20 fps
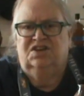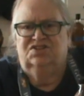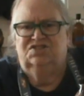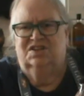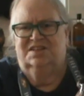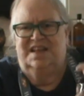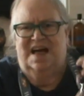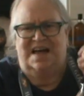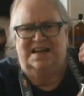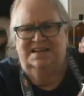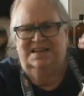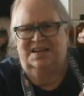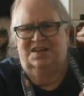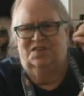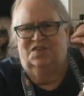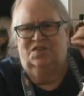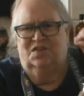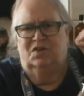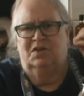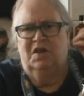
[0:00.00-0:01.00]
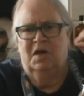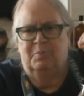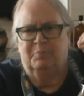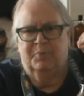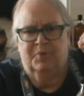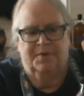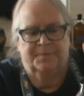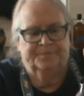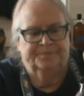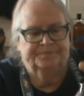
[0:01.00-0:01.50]
gelatinous clump
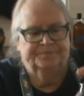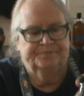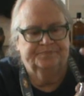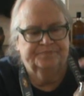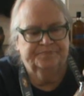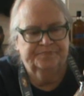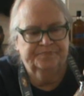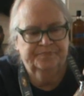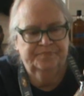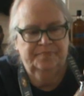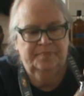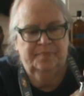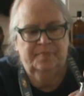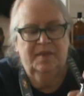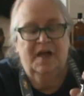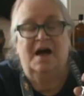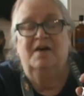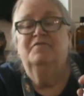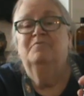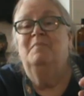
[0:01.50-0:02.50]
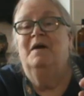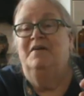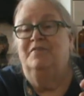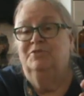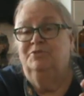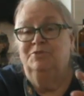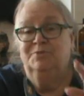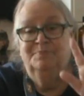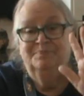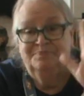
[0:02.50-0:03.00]
of
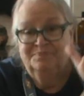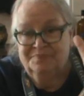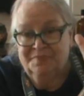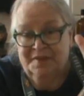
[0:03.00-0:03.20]
mother,